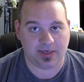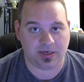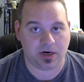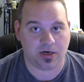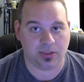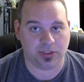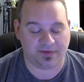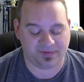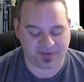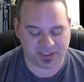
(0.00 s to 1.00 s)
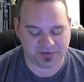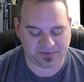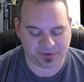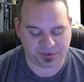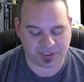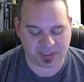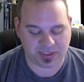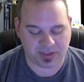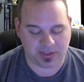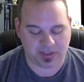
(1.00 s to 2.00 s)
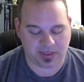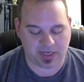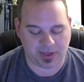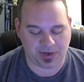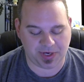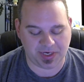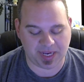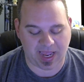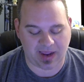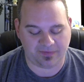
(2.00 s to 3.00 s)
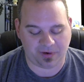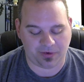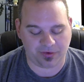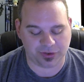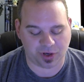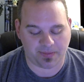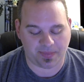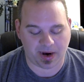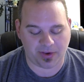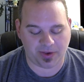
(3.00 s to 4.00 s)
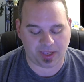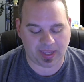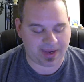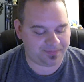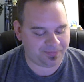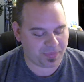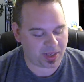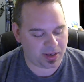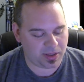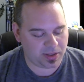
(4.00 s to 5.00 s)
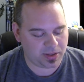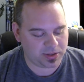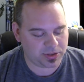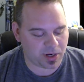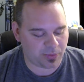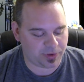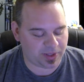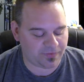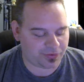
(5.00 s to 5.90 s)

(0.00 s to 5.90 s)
cards off of Digivolution. You need to have all the draw power you can get. Starting with level